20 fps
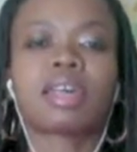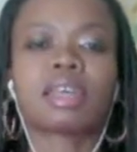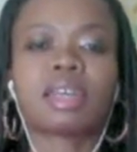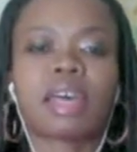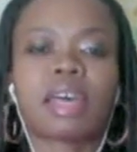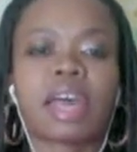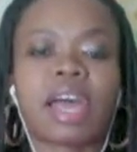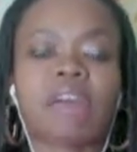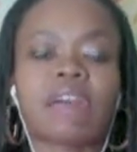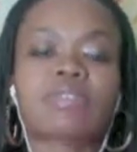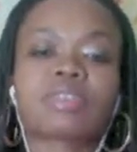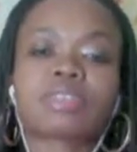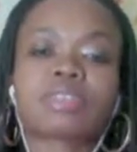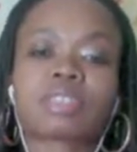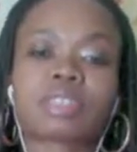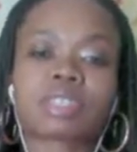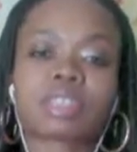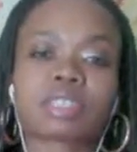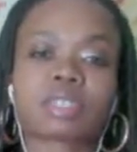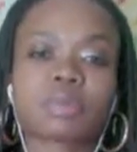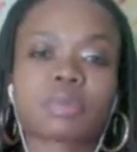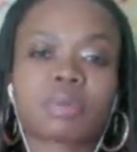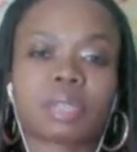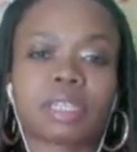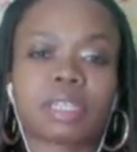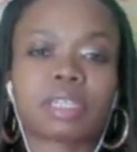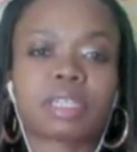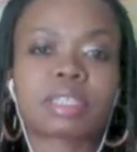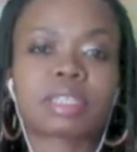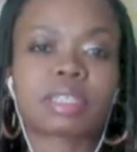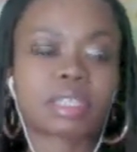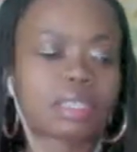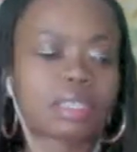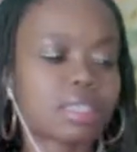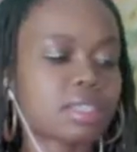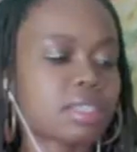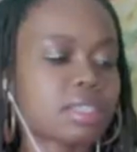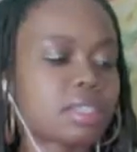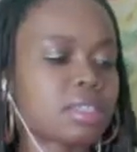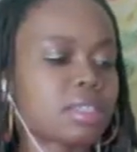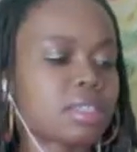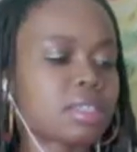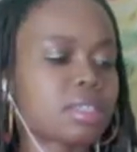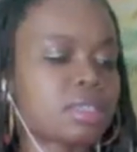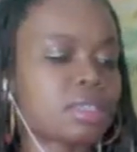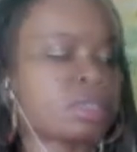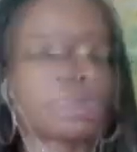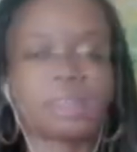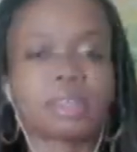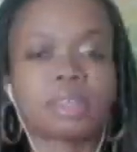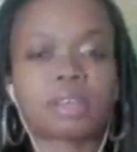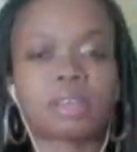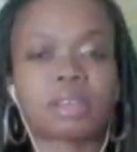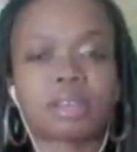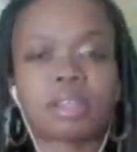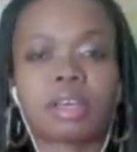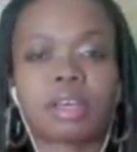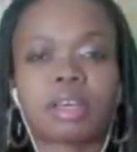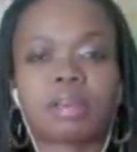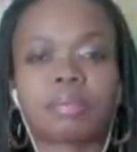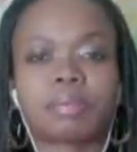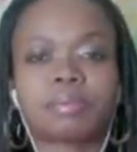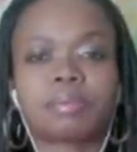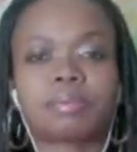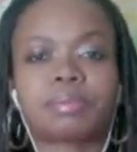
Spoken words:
after 6 weeks, it'll